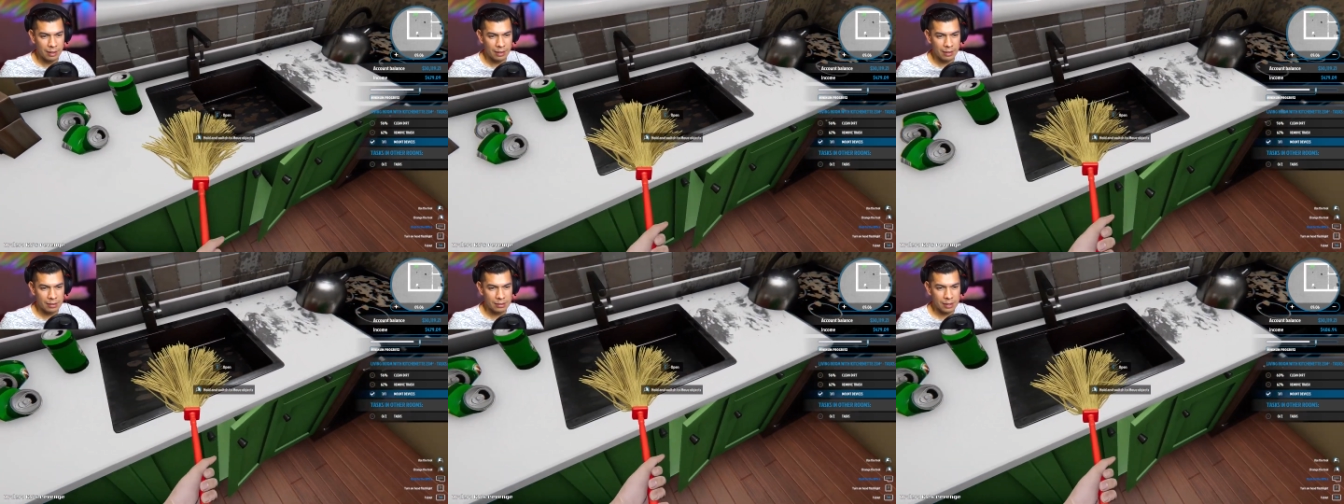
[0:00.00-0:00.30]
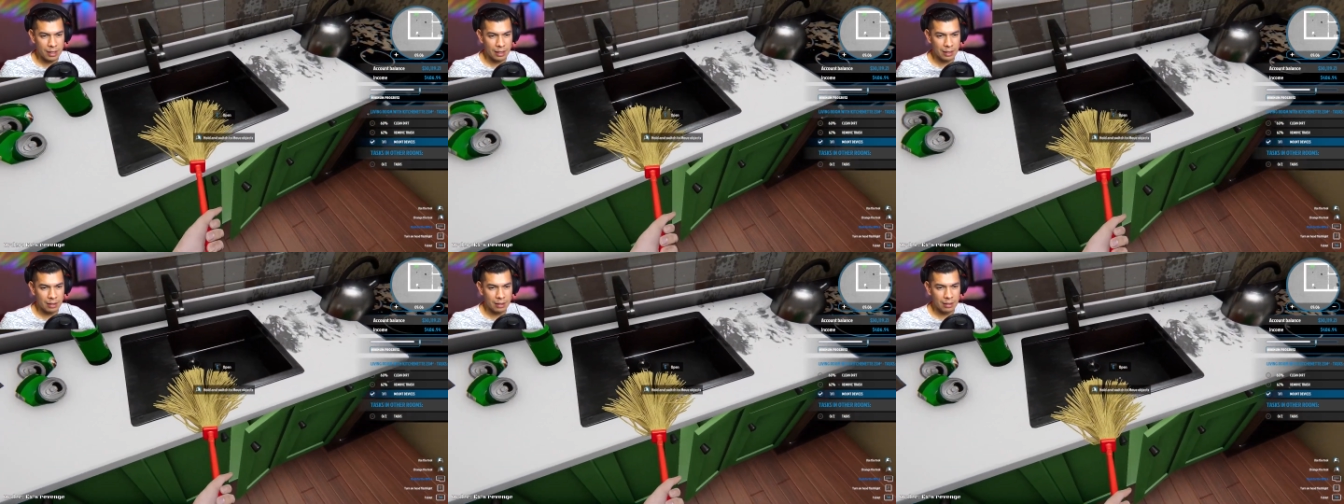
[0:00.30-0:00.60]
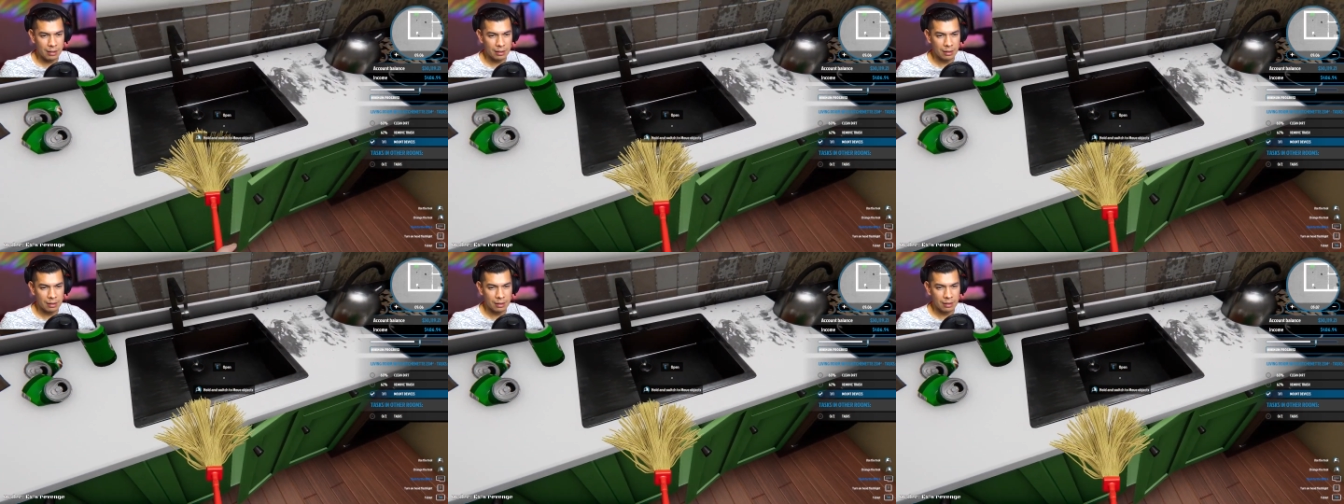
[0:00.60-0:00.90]
It's like
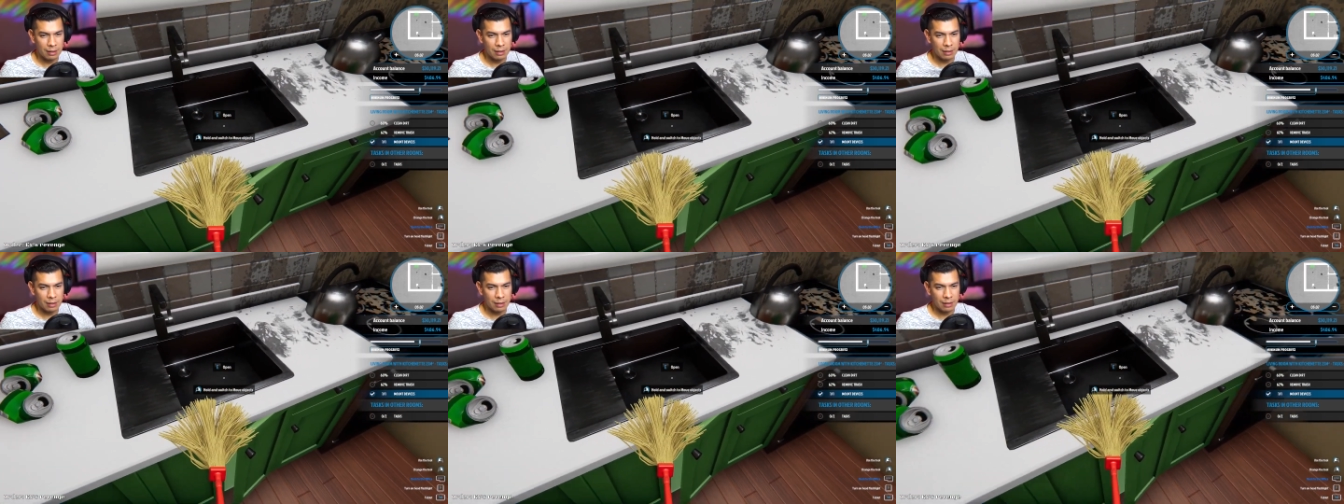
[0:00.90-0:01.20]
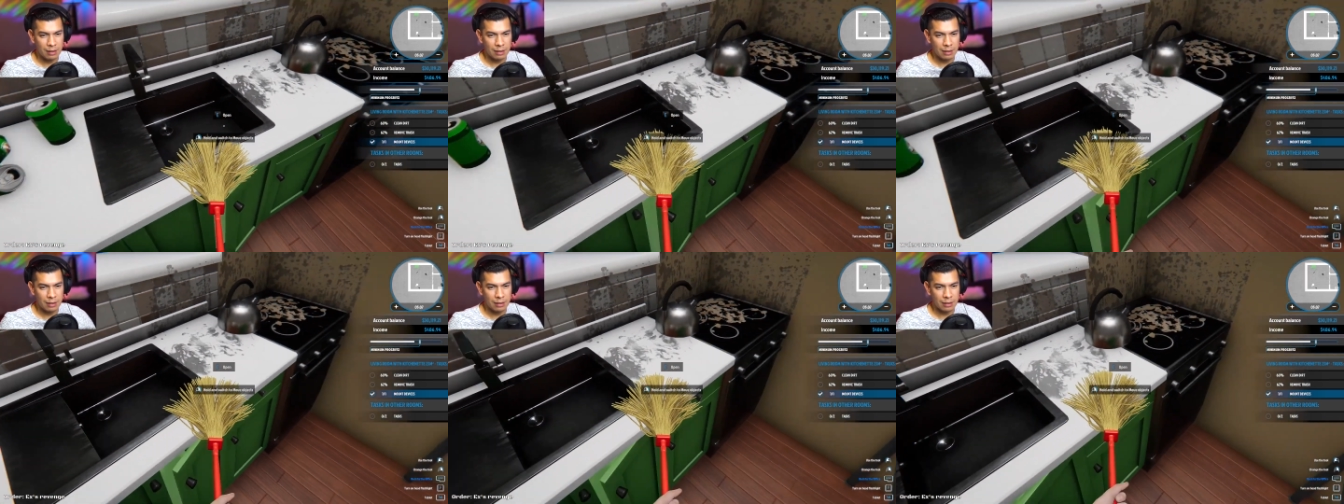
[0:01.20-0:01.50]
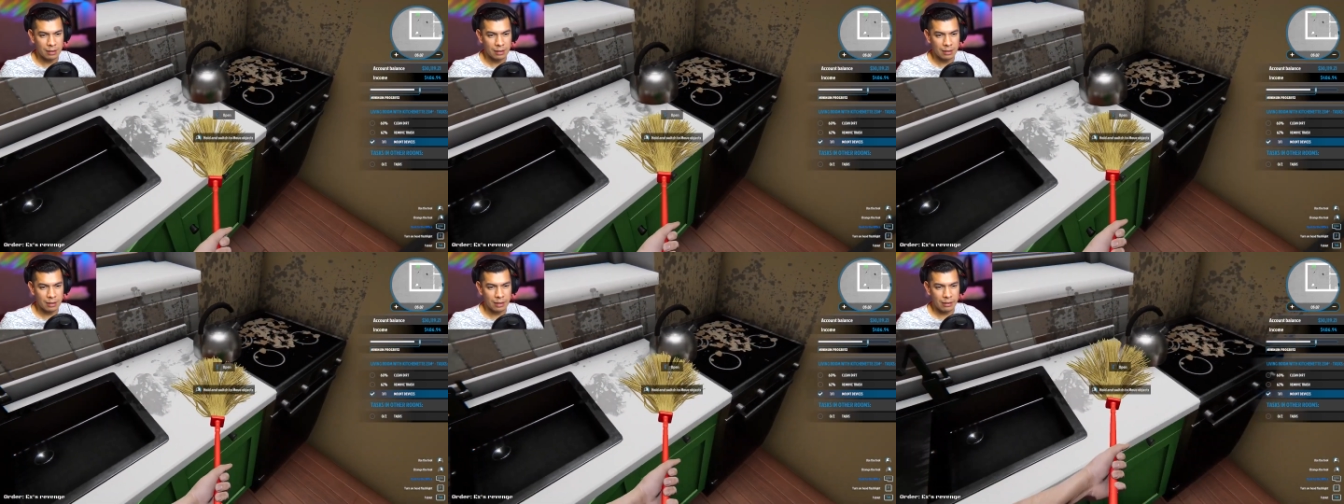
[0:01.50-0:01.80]

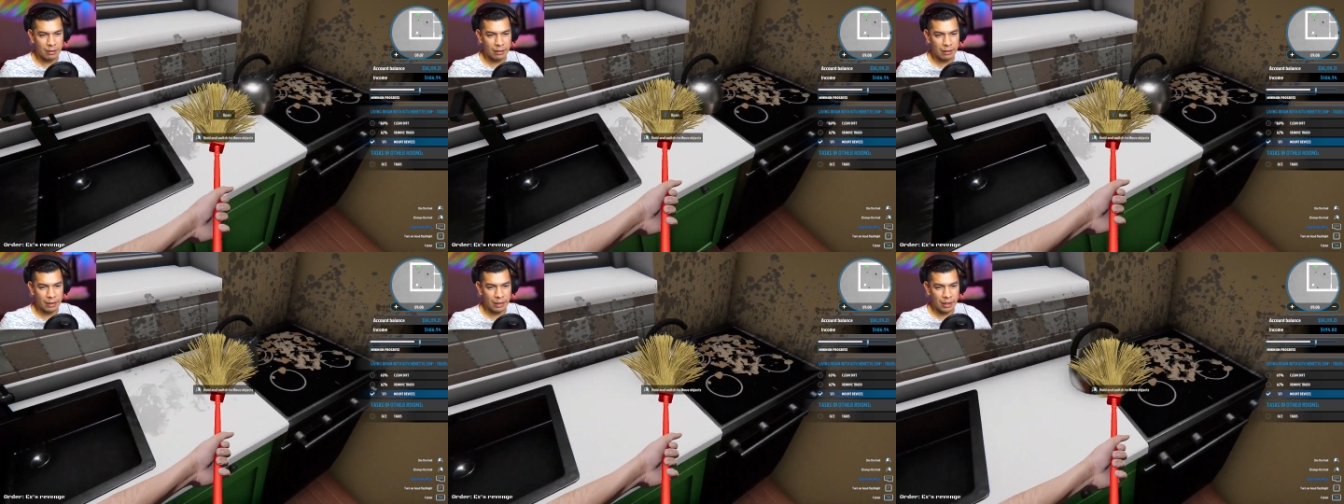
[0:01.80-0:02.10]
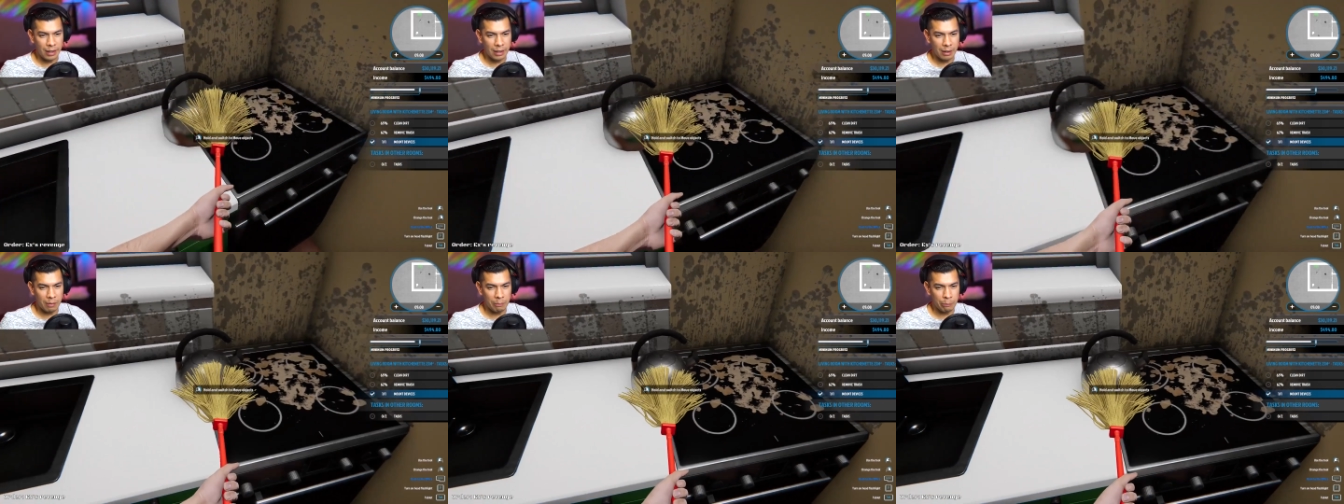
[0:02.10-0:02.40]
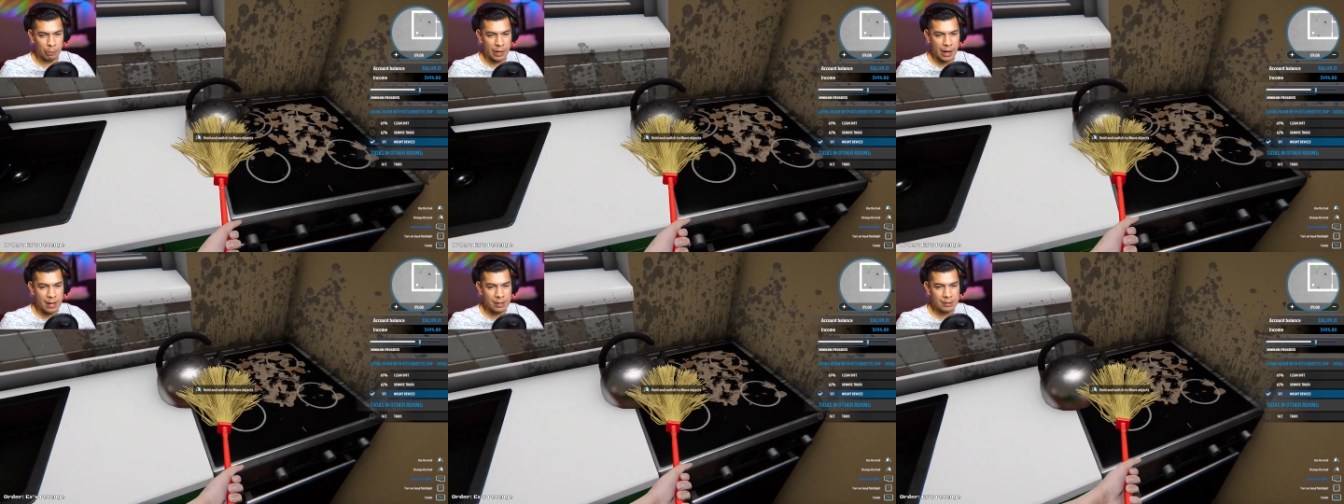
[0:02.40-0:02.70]
literally
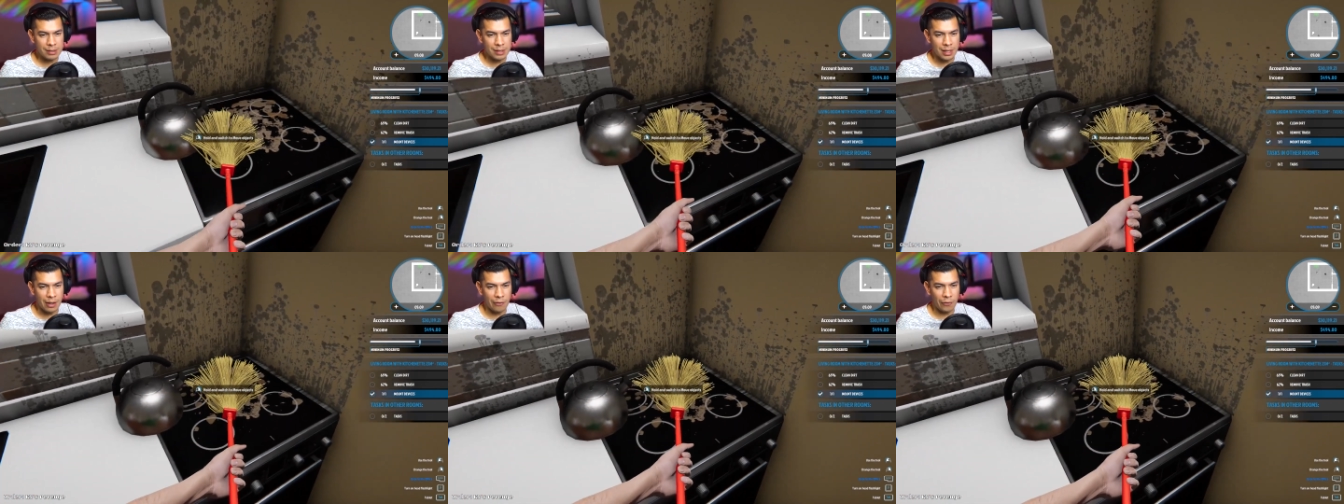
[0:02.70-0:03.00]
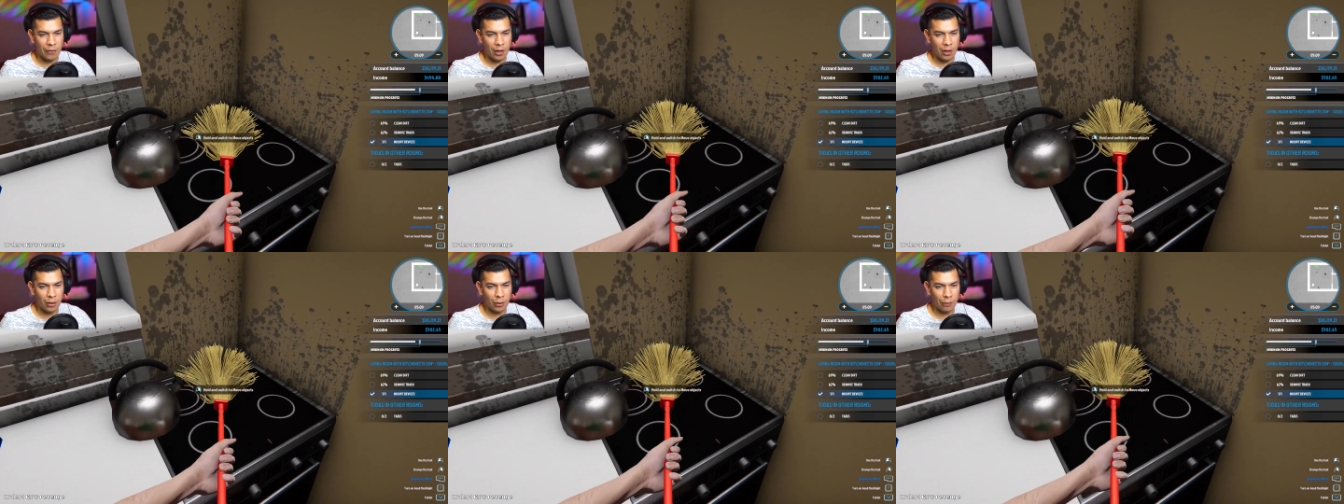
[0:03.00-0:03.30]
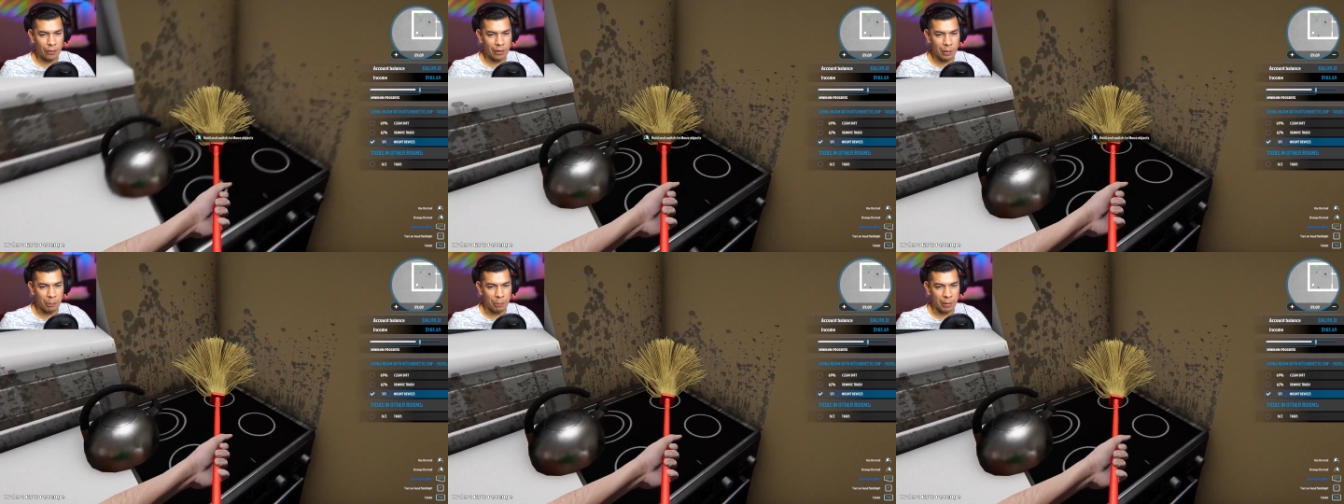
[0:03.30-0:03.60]
brown stuff all over the